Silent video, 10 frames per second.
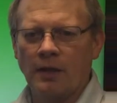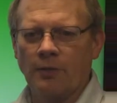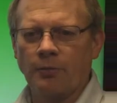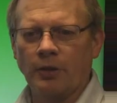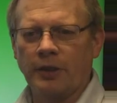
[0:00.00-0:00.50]

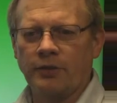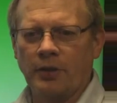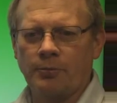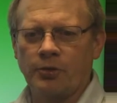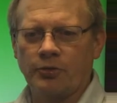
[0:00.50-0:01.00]
If we look at
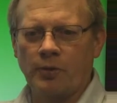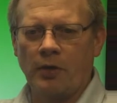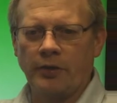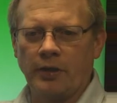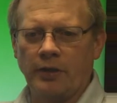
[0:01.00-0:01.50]
temperatures
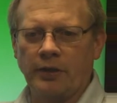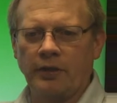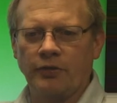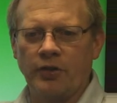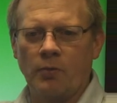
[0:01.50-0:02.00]
around the area, you
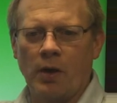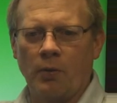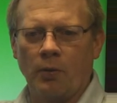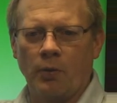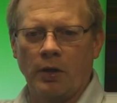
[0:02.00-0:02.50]
can see why
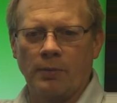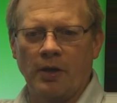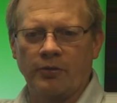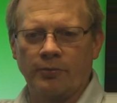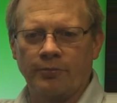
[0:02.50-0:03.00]
we're worried
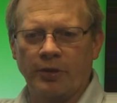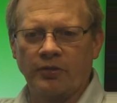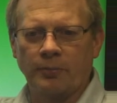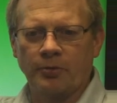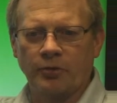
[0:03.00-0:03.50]
about some
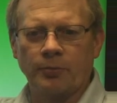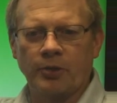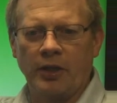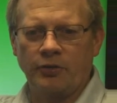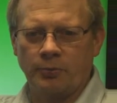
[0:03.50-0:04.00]
freezing
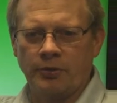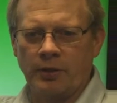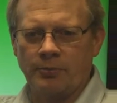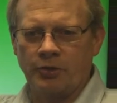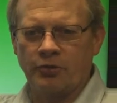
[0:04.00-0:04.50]
precipitation with
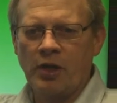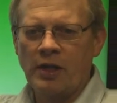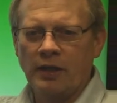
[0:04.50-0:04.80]
temperatures